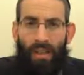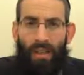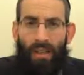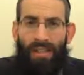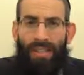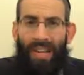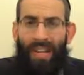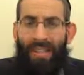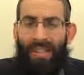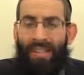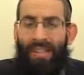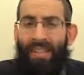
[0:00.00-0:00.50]
It's
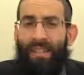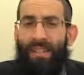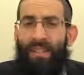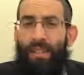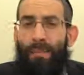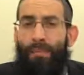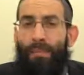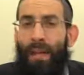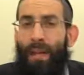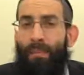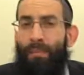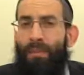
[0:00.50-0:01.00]
not considered
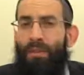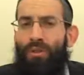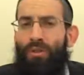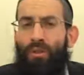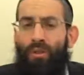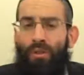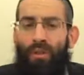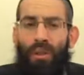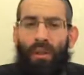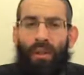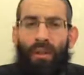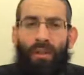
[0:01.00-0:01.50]
to be a
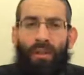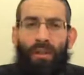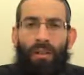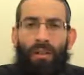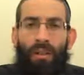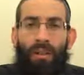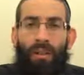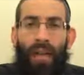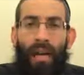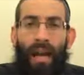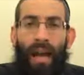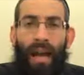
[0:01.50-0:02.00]
medura,
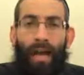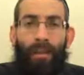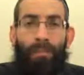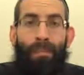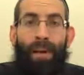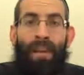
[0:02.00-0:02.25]
and